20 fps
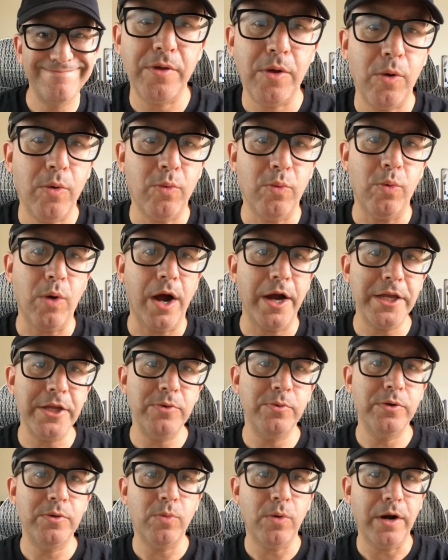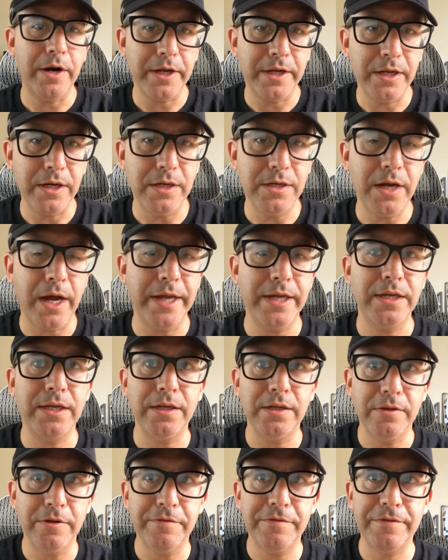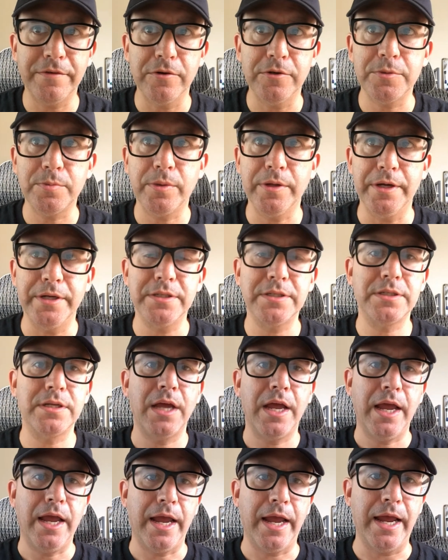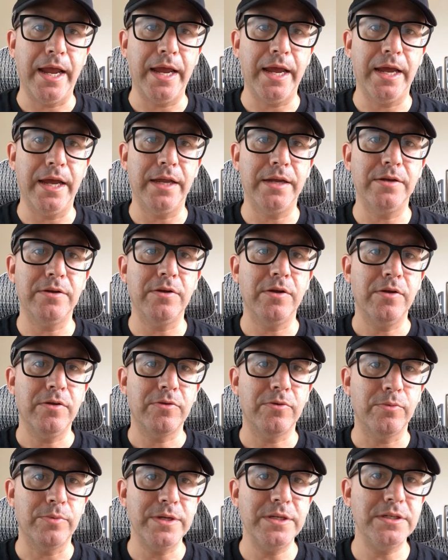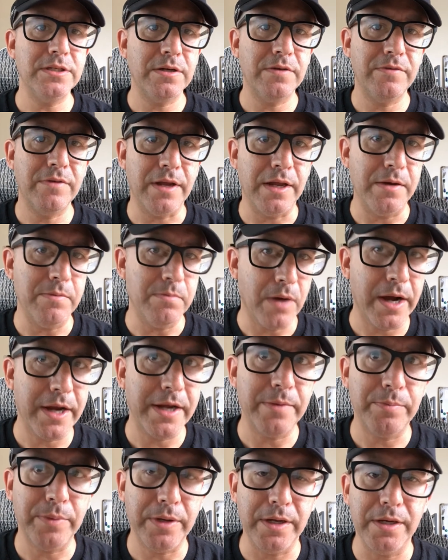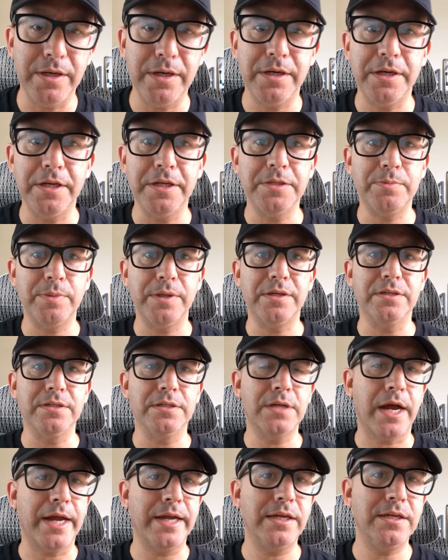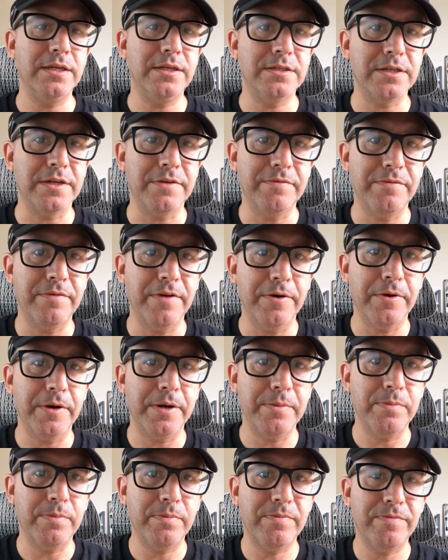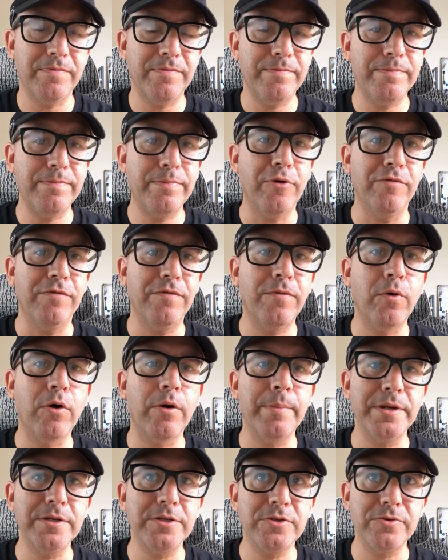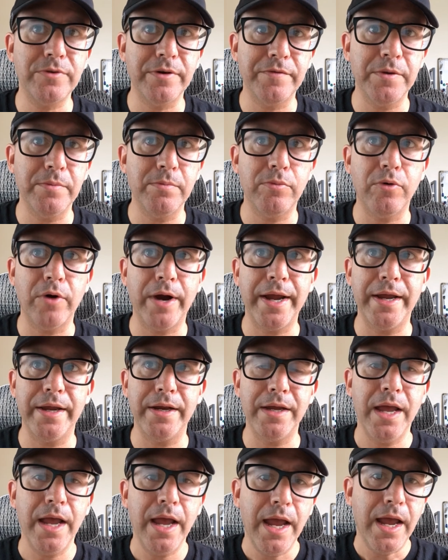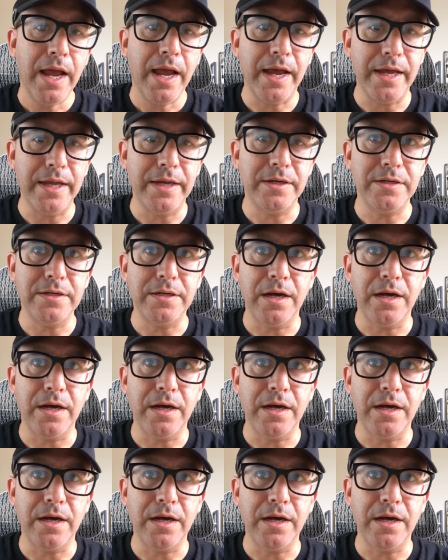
Why you would want to get a Nike in the first place, and the reason, in my opinion, is because Nike is a very performance-driven brand, and